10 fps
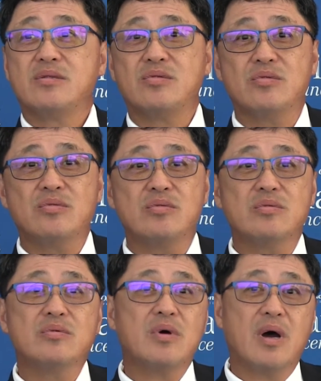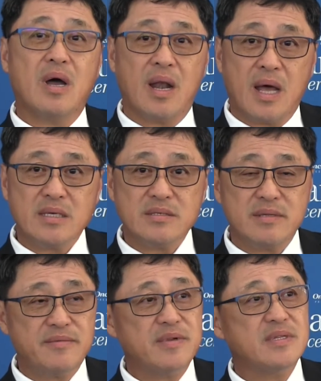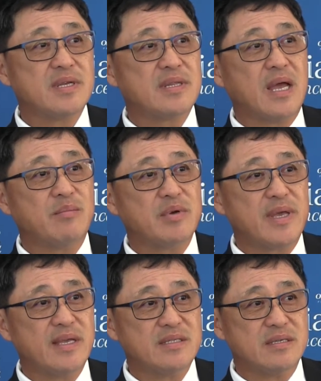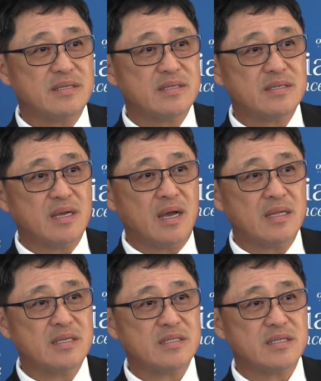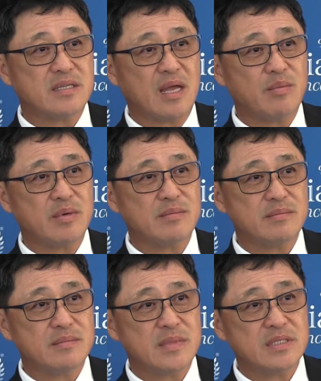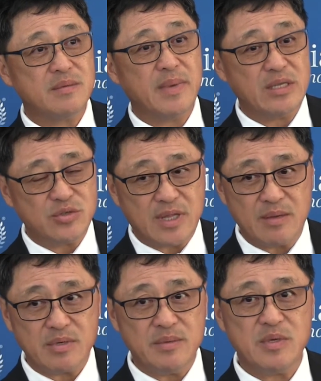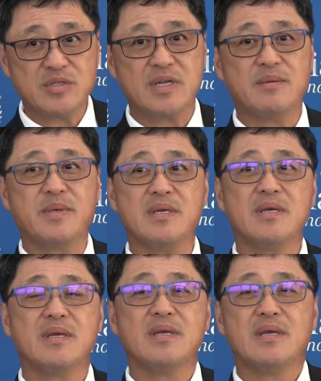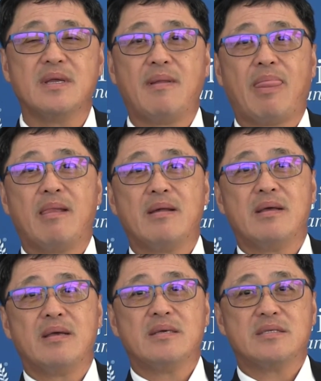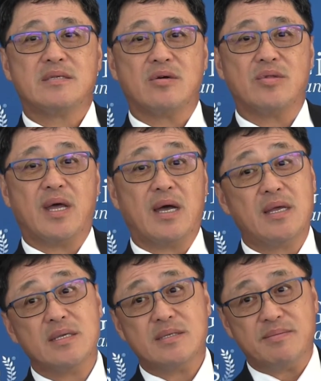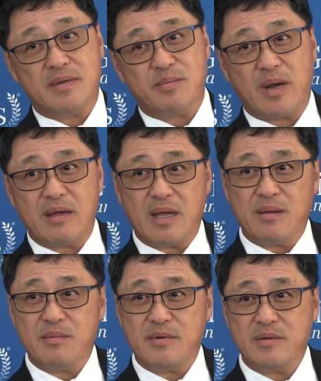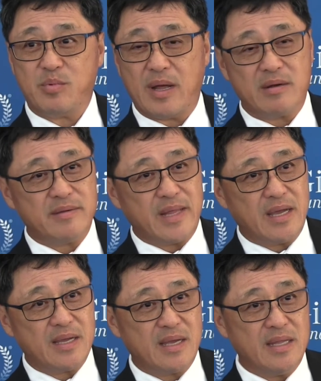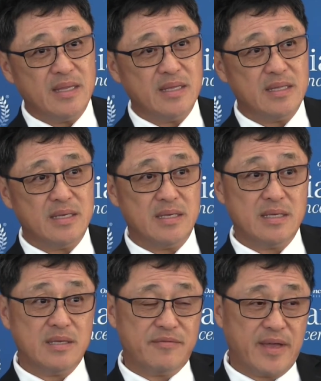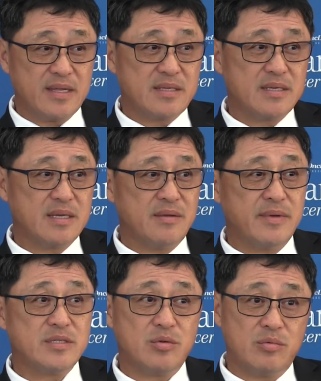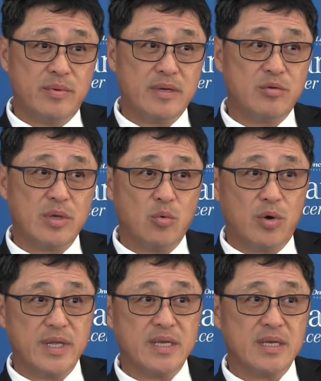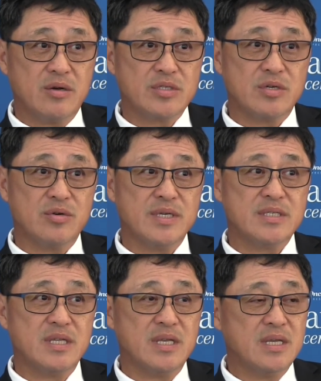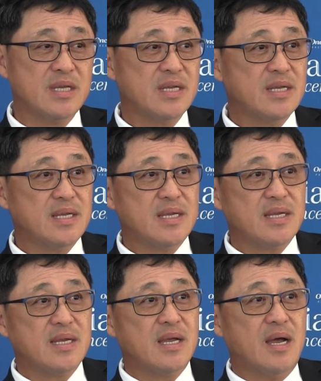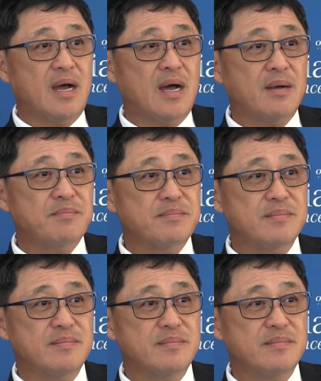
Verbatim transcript: to a lot of different type of cancers. Uh, this is a type of, this is a major type of immunotherapy. So that is very proud, I'm very proud of that. And then the, in fact, it was very rewarding also is the, um,